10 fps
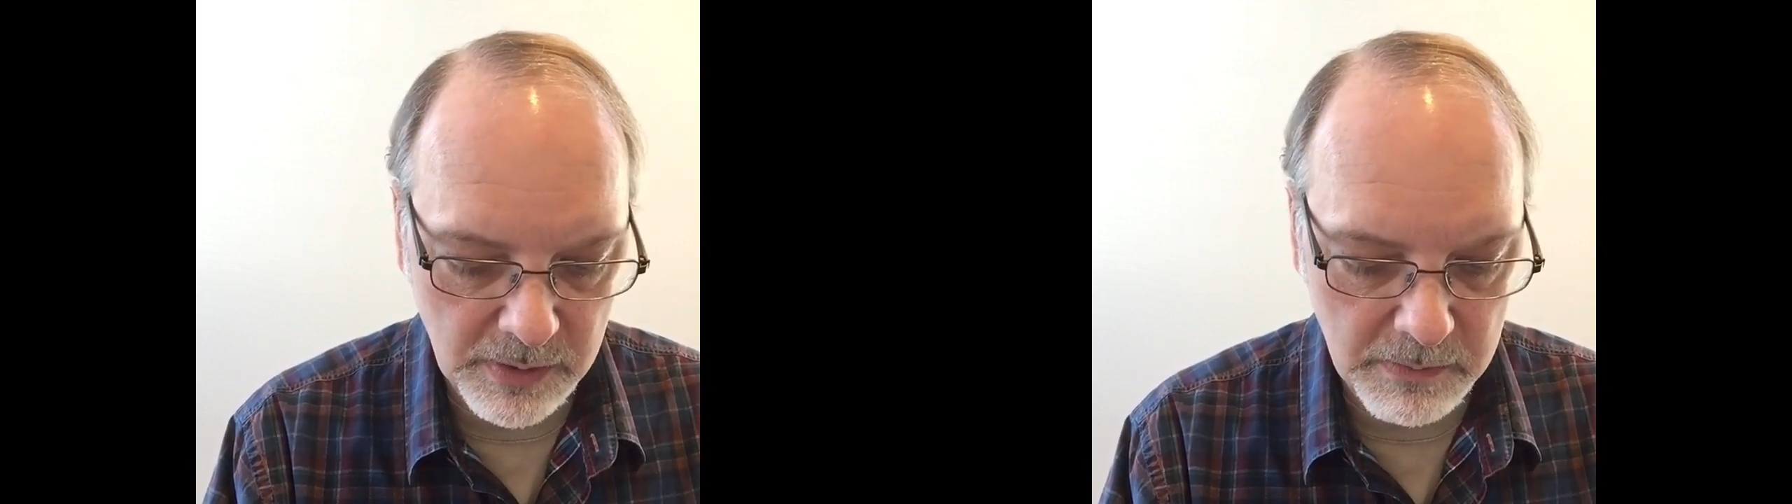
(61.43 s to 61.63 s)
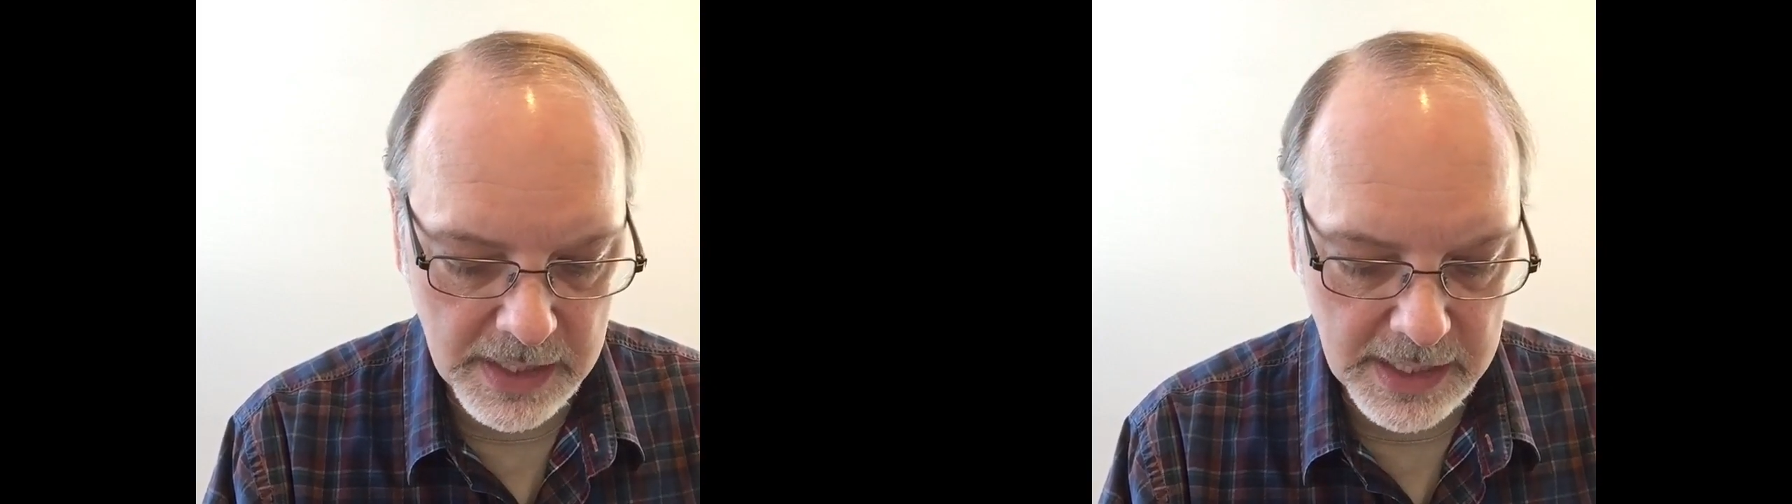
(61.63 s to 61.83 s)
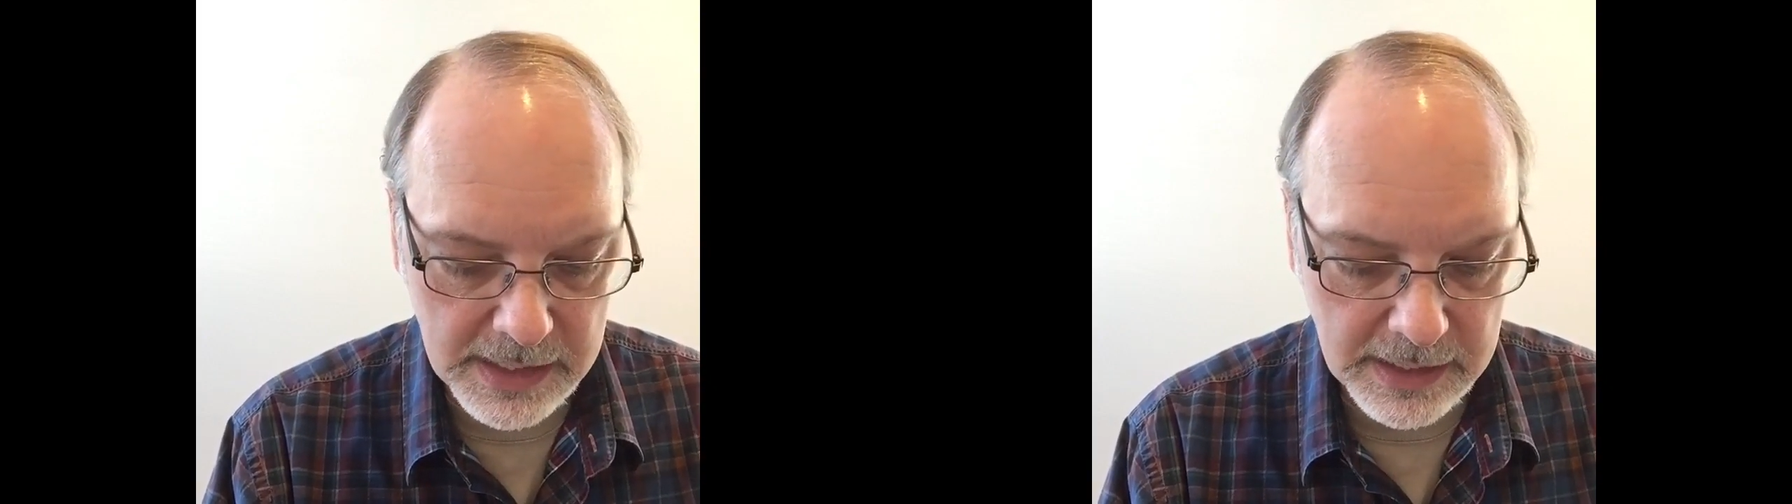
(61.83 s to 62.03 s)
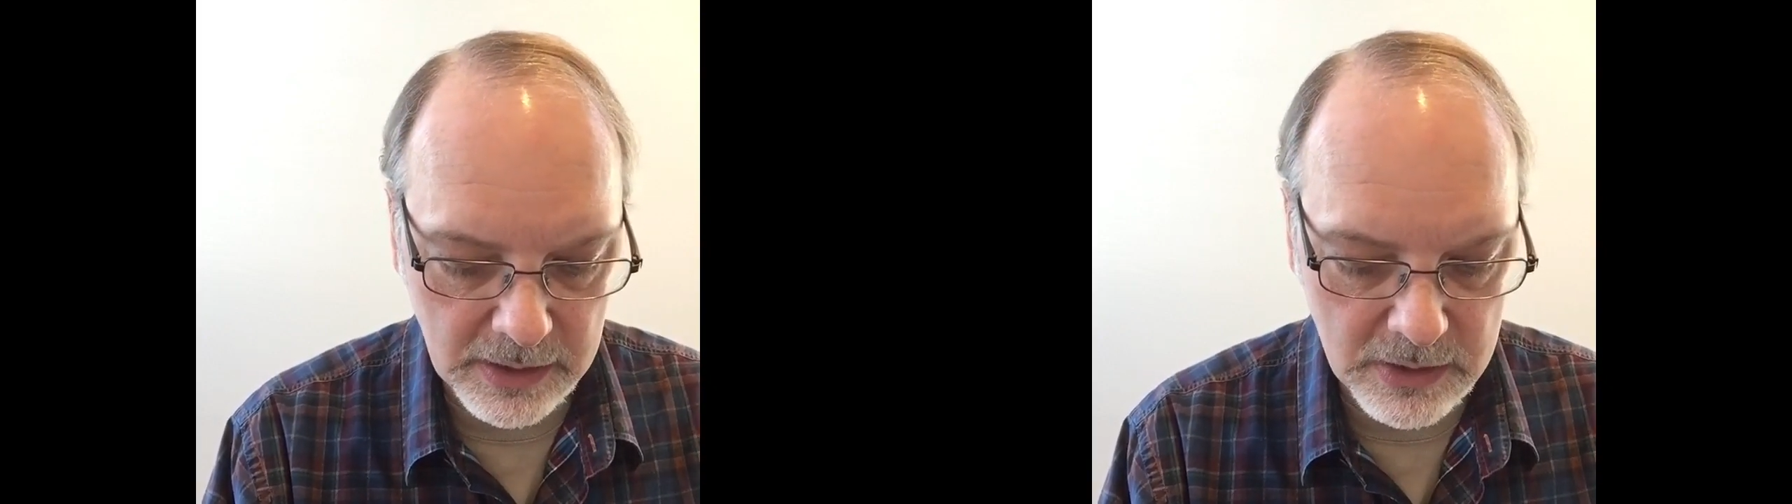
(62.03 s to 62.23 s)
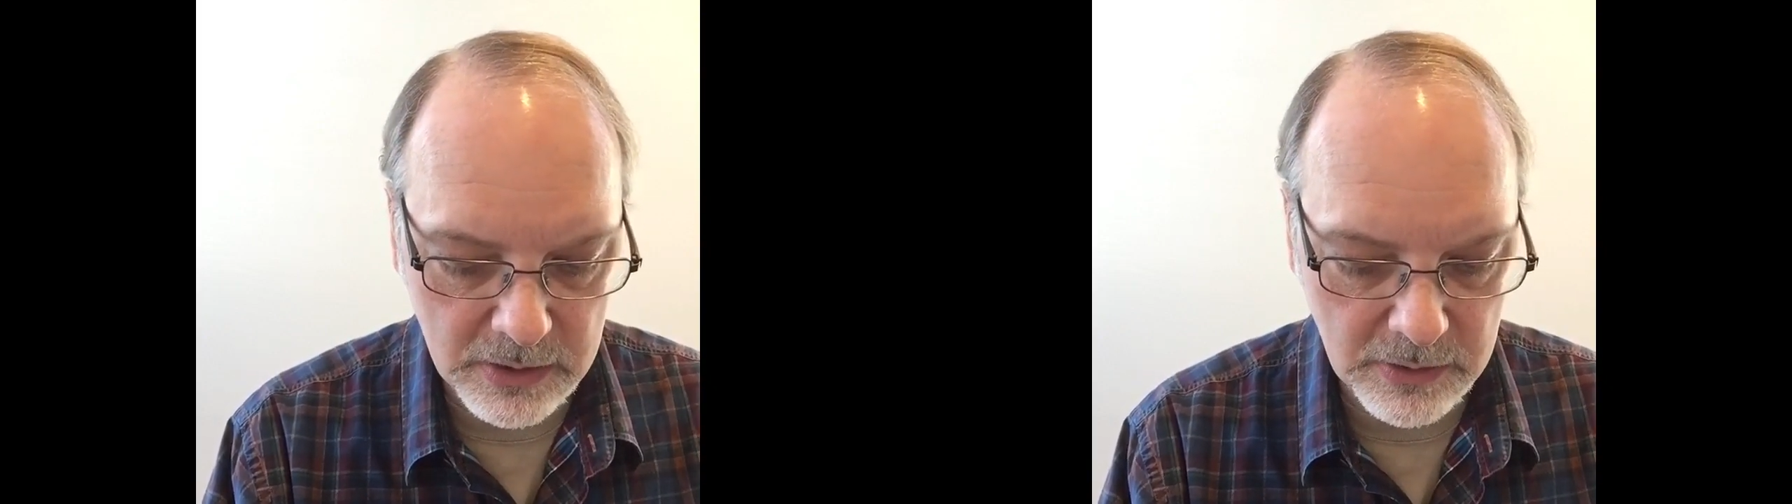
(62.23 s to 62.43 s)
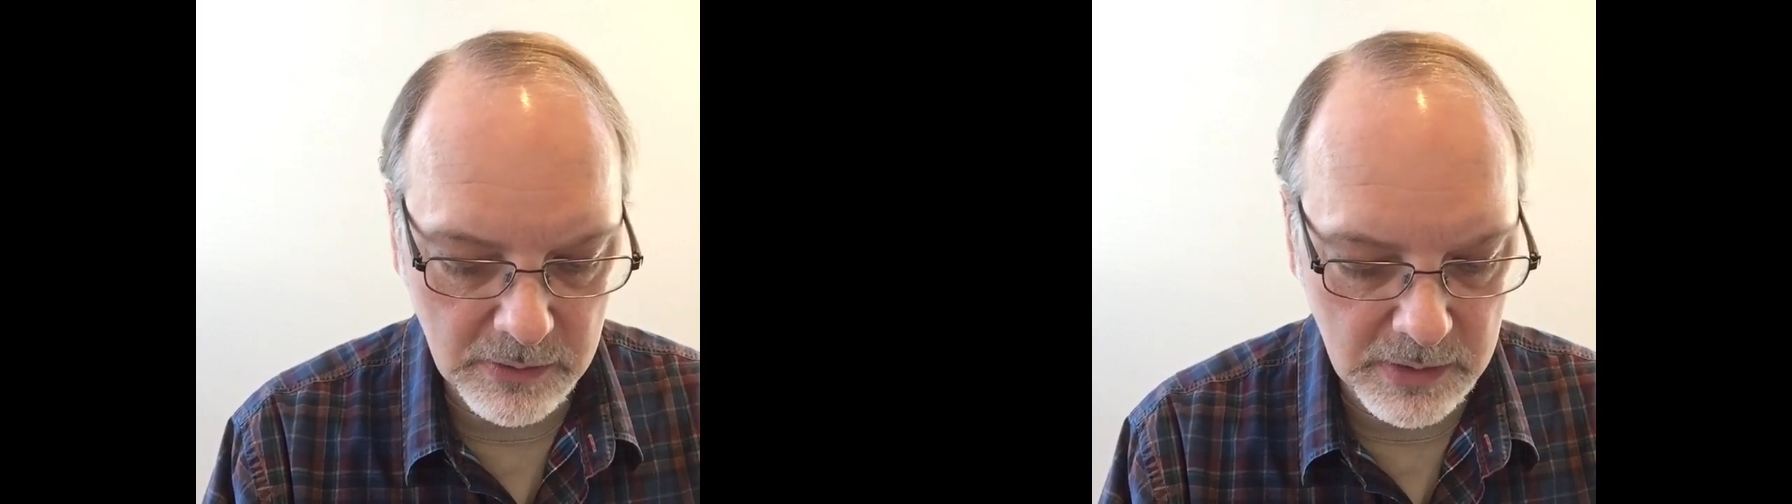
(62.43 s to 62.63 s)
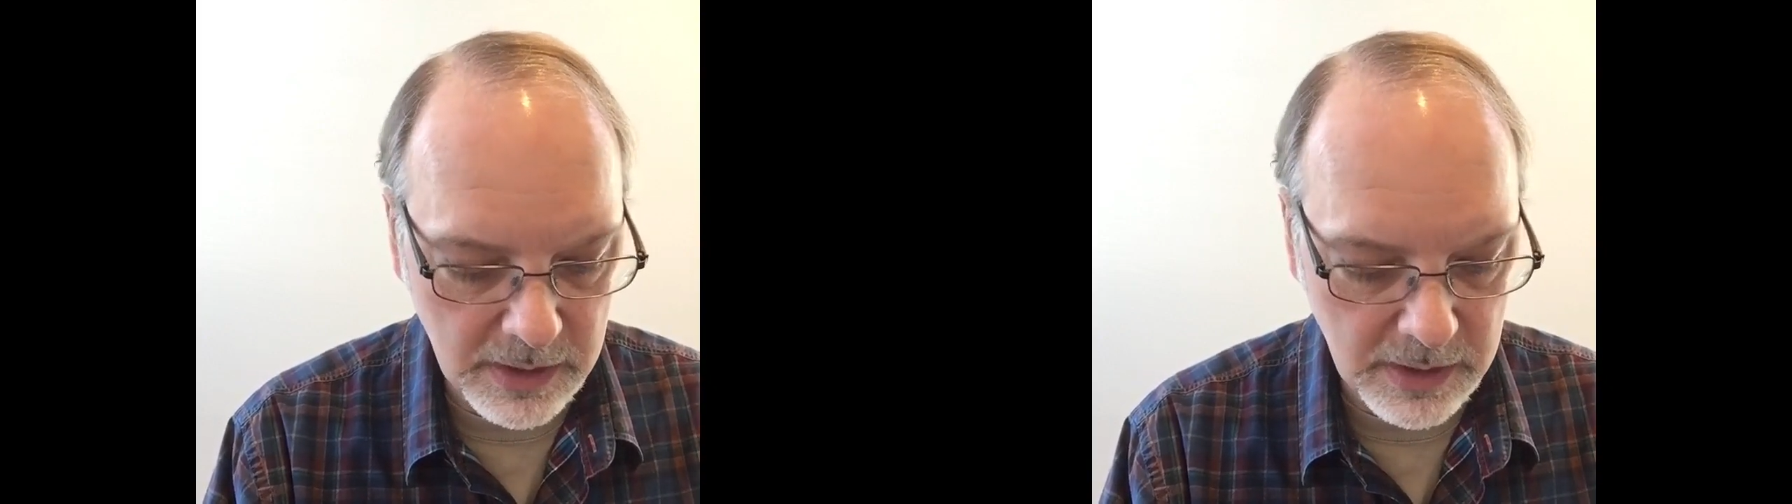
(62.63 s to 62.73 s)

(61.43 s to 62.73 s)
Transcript: man in a suit